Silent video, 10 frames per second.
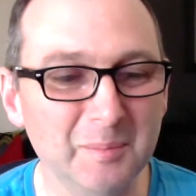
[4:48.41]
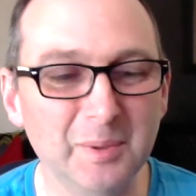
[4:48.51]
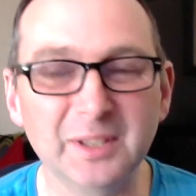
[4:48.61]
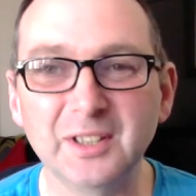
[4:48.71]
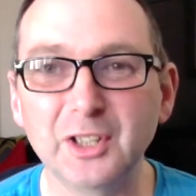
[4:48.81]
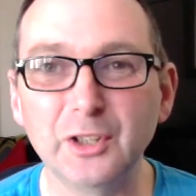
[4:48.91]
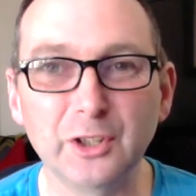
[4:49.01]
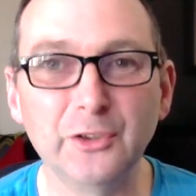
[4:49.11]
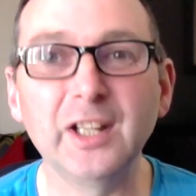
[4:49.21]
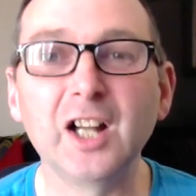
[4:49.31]
But
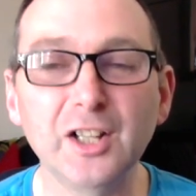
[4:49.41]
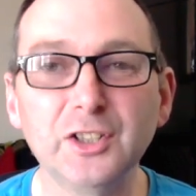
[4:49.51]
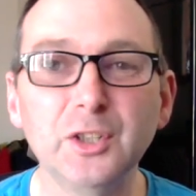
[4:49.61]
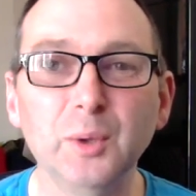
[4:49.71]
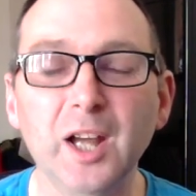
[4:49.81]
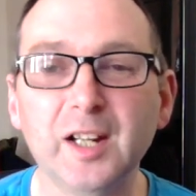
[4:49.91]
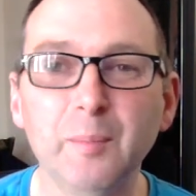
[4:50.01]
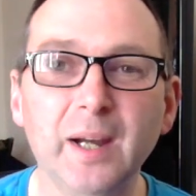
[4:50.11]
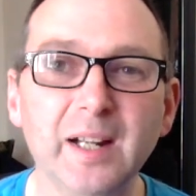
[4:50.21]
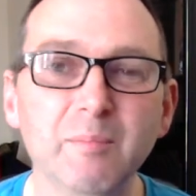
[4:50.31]
the thing I do like
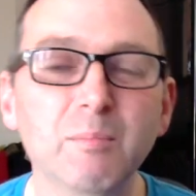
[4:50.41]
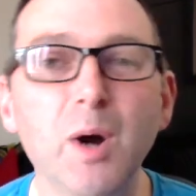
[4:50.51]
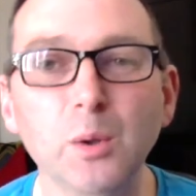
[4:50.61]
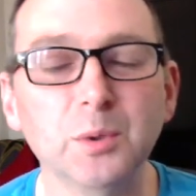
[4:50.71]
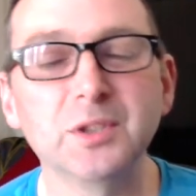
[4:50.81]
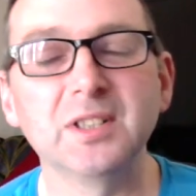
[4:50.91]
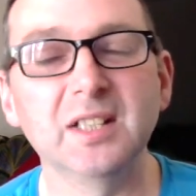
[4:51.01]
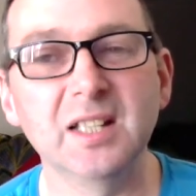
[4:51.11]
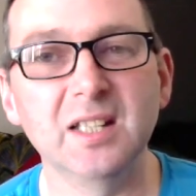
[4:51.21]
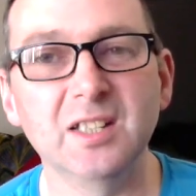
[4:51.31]
about him most
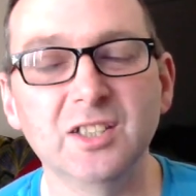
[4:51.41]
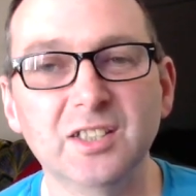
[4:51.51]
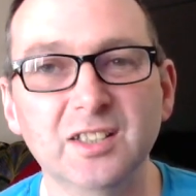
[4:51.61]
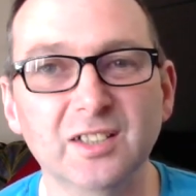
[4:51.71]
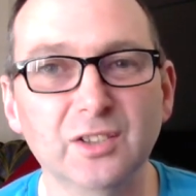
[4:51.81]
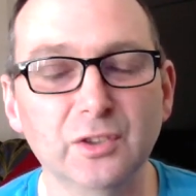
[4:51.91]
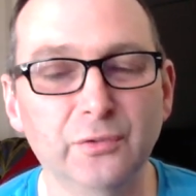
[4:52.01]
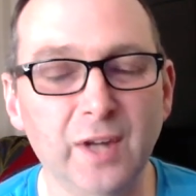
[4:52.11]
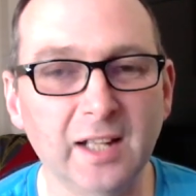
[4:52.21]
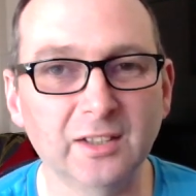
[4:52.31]
is the
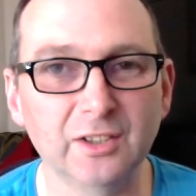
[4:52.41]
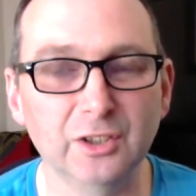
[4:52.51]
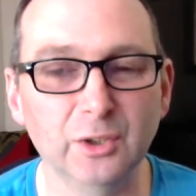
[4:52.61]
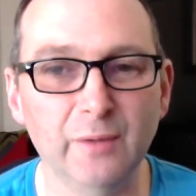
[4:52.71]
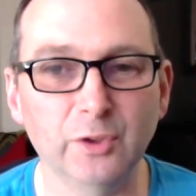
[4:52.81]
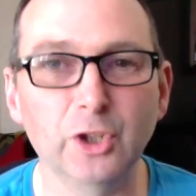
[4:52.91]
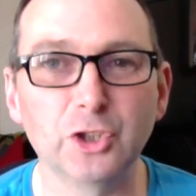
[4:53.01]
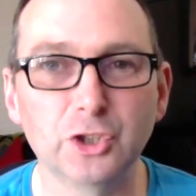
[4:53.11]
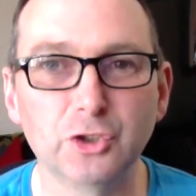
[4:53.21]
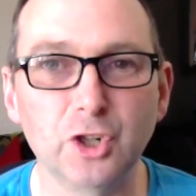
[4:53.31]
fact that you haven't got to
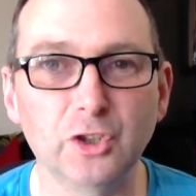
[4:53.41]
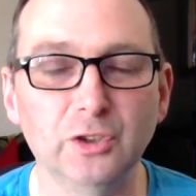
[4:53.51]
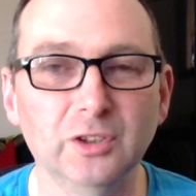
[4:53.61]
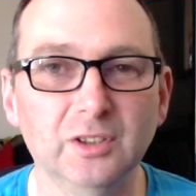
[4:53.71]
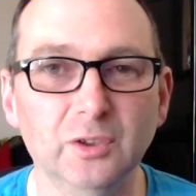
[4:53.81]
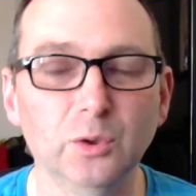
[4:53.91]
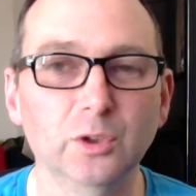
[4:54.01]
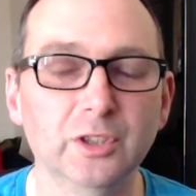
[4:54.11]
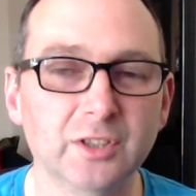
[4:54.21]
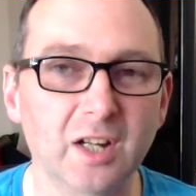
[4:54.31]
struggle
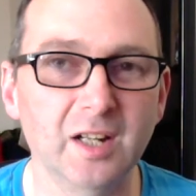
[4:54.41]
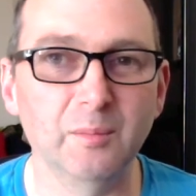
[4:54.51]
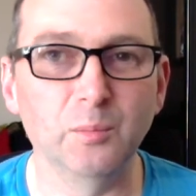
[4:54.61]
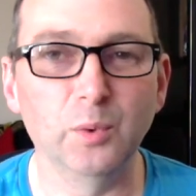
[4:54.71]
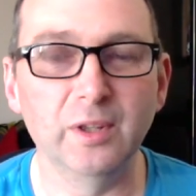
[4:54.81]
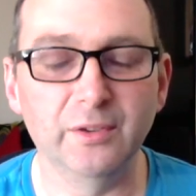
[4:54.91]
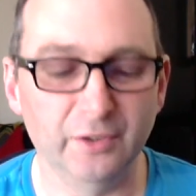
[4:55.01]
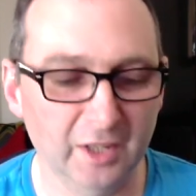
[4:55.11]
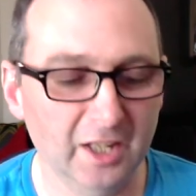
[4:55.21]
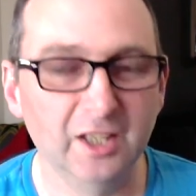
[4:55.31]
all the time with,
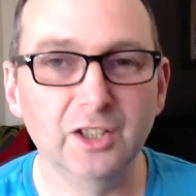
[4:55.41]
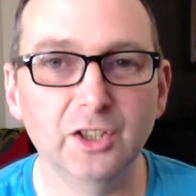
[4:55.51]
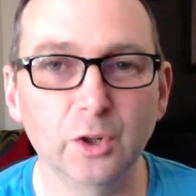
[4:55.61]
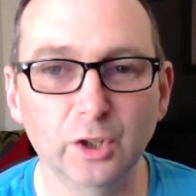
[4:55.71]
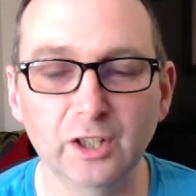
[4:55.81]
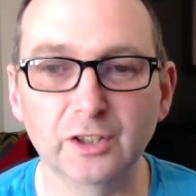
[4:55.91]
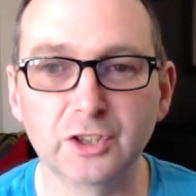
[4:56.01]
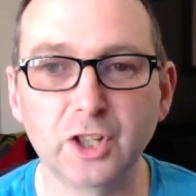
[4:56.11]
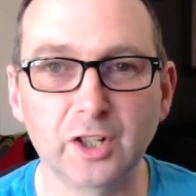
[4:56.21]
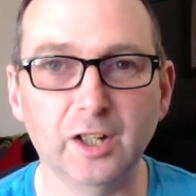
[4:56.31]
you know, the little
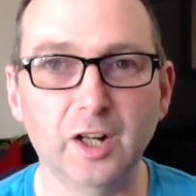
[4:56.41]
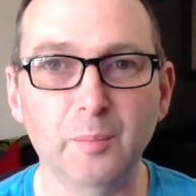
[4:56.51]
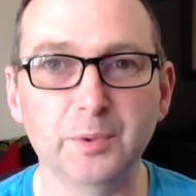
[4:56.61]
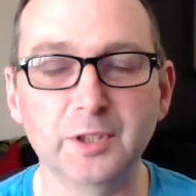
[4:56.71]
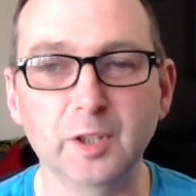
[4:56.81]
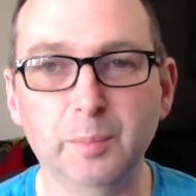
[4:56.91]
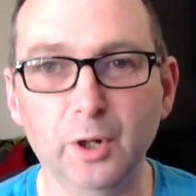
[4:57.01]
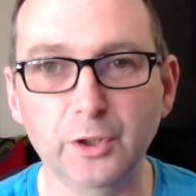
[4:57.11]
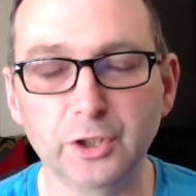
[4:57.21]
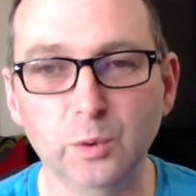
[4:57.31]
sucker cups that you
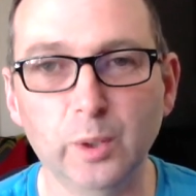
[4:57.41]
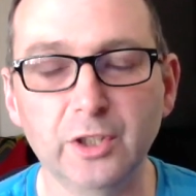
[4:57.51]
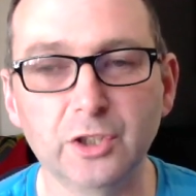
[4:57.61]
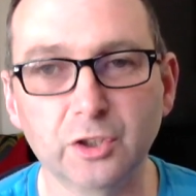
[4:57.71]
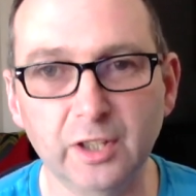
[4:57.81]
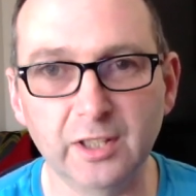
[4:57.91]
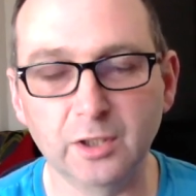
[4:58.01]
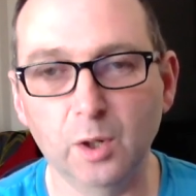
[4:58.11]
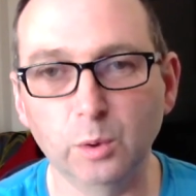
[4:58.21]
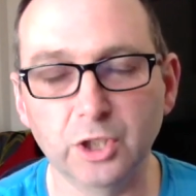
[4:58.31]
put onto your windscreen
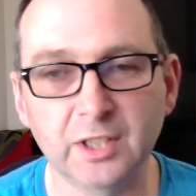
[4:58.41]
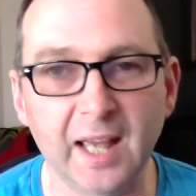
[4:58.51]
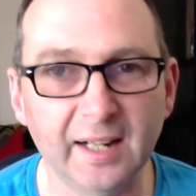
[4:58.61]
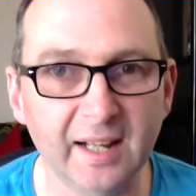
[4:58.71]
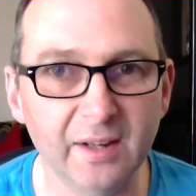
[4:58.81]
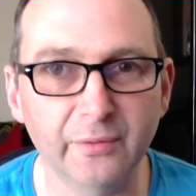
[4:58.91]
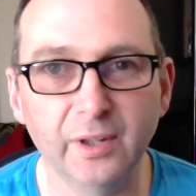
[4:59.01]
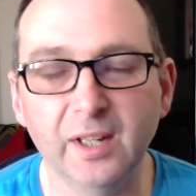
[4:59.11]
to hold your sat nav.